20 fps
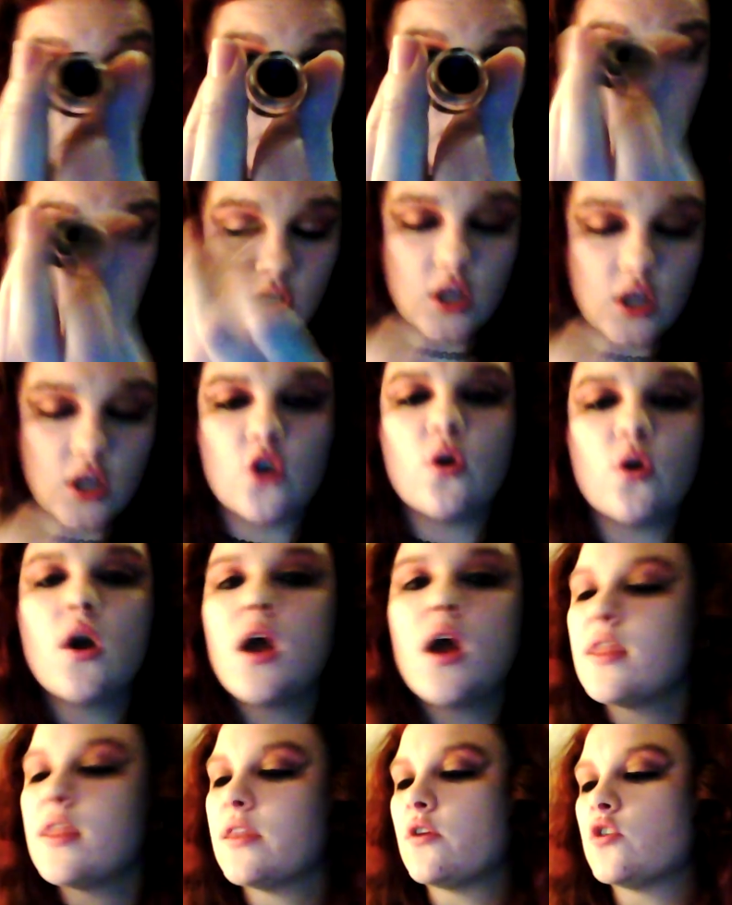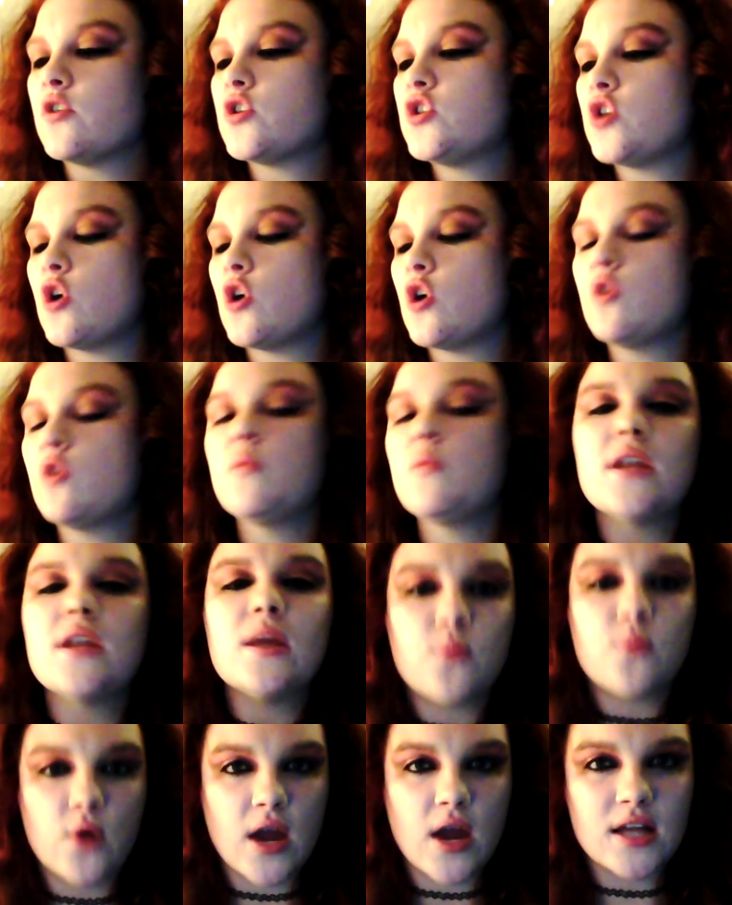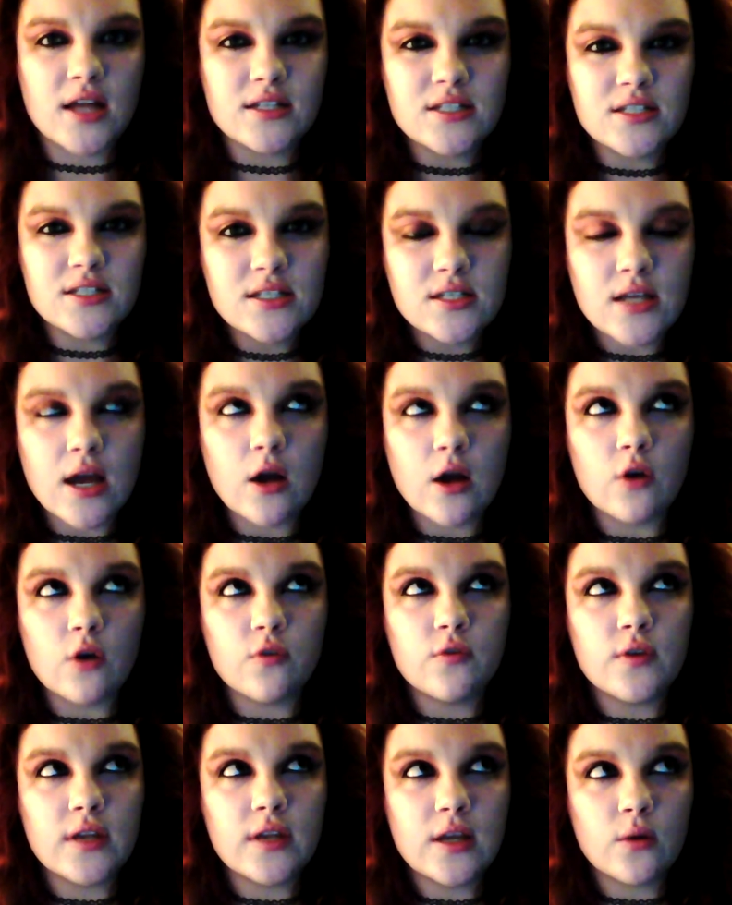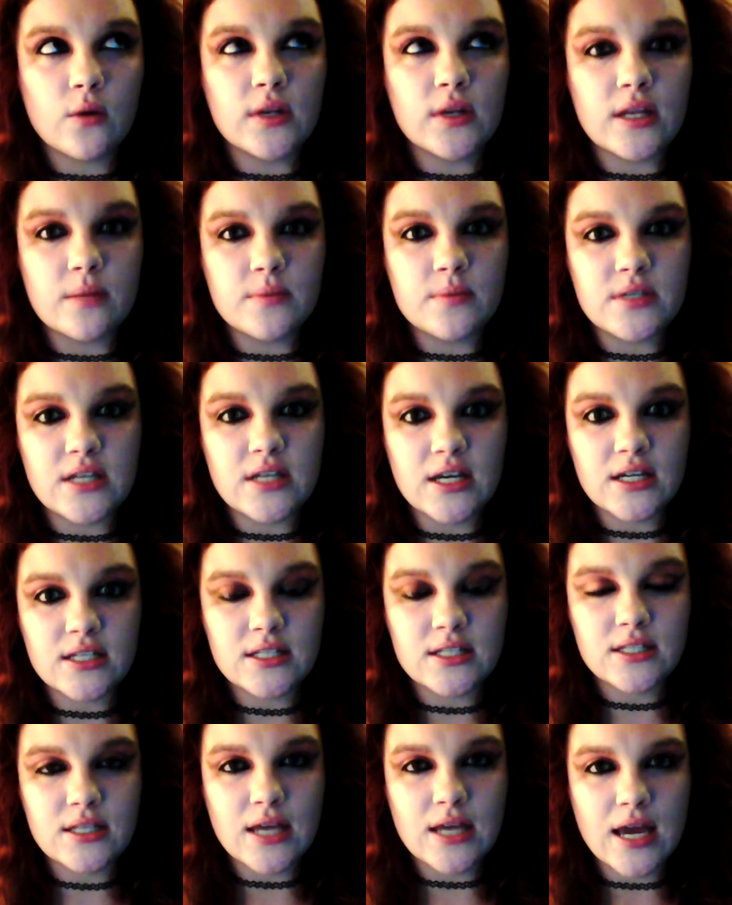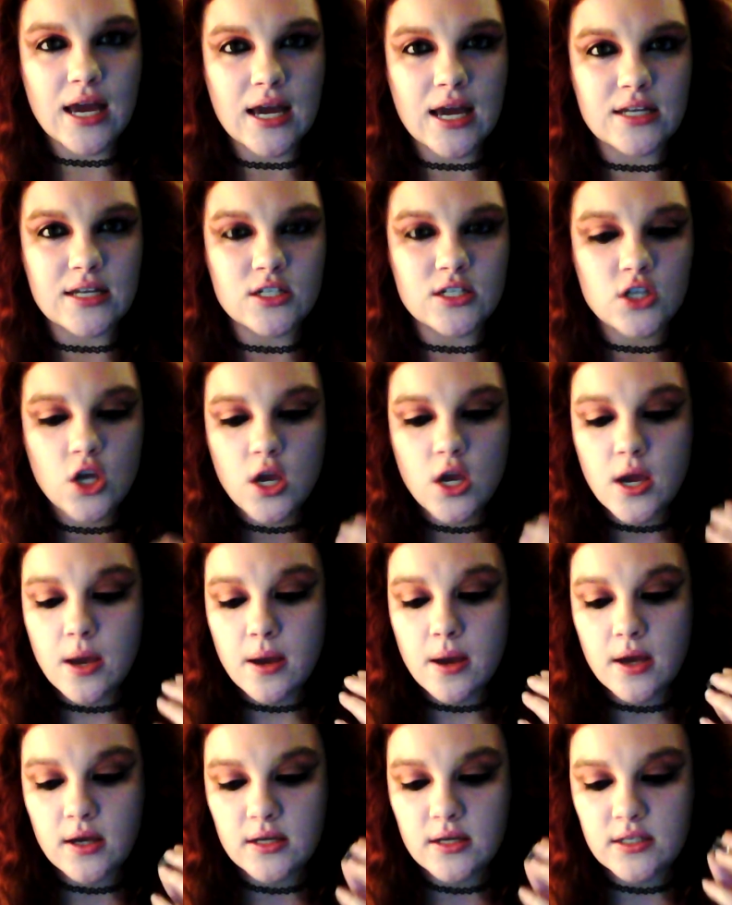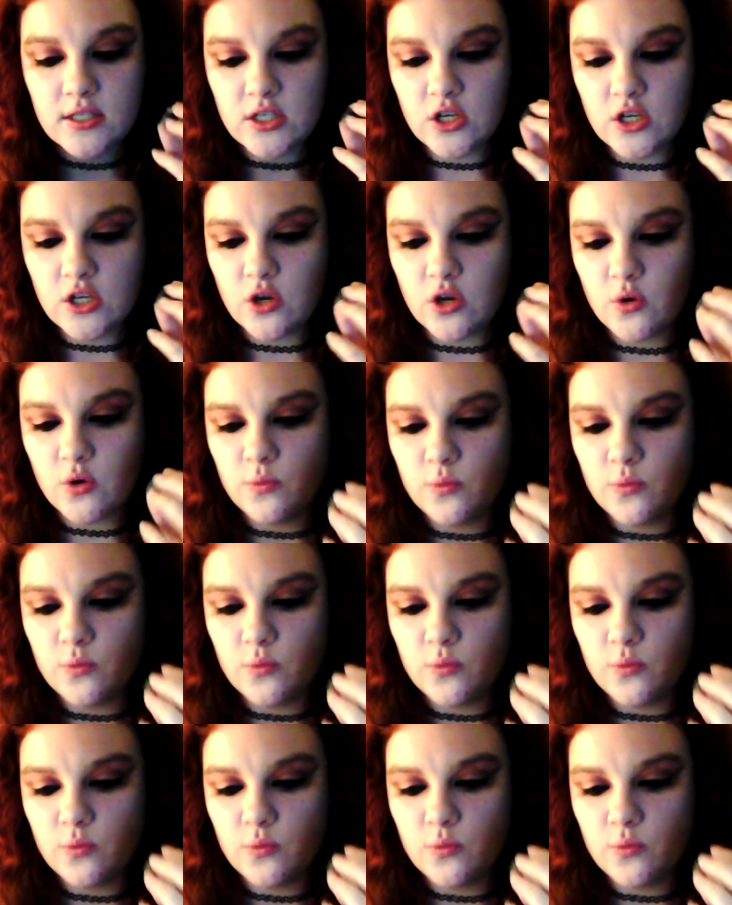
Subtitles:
You know, there are so many brands of liquid lipsticks and, you know,